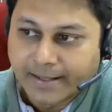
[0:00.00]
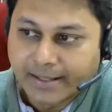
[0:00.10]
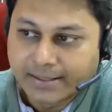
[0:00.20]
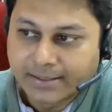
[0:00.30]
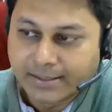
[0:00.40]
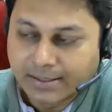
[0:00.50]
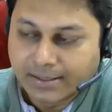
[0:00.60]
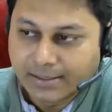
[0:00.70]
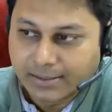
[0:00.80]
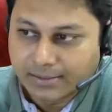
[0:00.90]
in
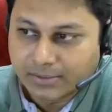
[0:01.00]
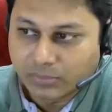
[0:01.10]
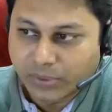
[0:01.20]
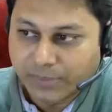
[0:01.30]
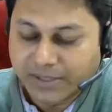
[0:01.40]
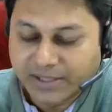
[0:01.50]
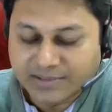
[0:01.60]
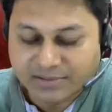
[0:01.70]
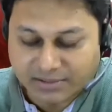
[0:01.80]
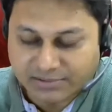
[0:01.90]
waveguide
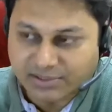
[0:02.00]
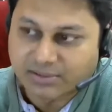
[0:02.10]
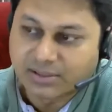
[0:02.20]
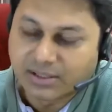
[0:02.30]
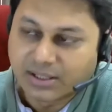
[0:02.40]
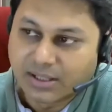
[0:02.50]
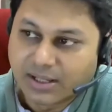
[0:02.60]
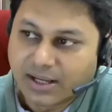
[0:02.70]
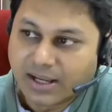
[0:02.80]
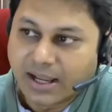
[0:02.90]
structure.
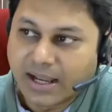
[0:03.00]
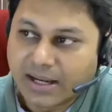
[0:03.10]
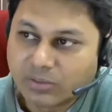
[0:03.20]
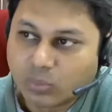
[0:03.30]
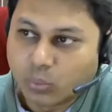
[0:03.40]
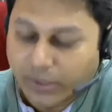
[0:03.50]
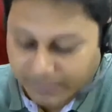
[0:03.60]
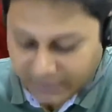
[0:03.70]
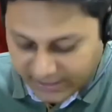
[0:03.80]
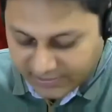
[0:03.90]
And
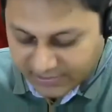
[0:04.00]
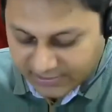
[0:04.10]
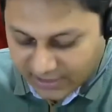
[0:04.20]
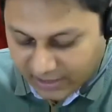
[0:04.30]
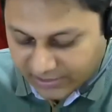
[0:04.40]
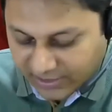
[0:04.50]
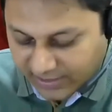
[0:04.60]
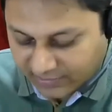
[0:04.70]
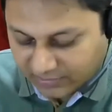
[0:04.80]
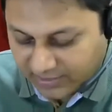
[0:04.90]
waveguide
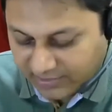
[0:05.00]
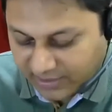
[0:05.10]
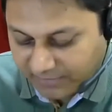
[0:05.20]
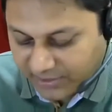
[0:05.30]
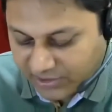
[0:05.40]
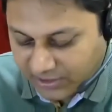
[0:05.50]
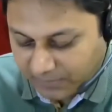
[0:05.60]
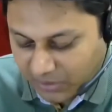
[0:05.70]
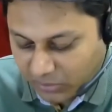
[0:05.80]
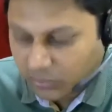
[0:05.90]
structure, as soon as I mention
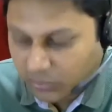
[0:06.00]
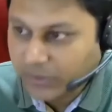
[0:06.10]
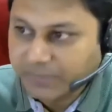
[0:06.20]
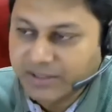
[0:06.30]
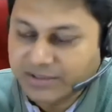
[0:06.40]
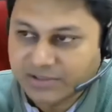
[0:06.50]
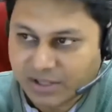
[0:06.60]
about the waveguide